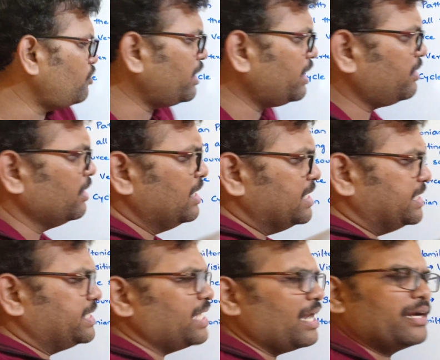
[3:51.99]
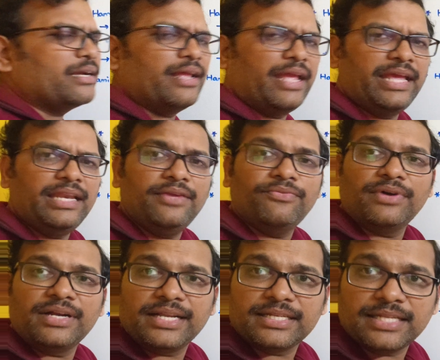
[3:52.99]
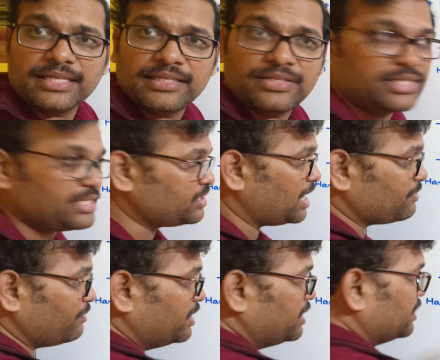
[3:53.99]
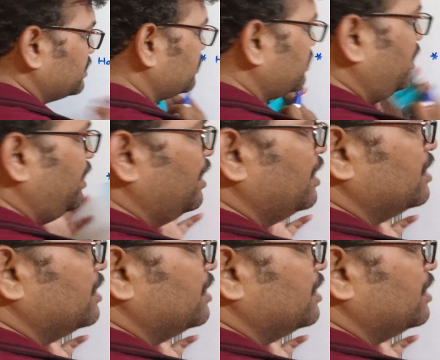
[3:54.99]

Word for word: You can select any vertex as a start vertex, right?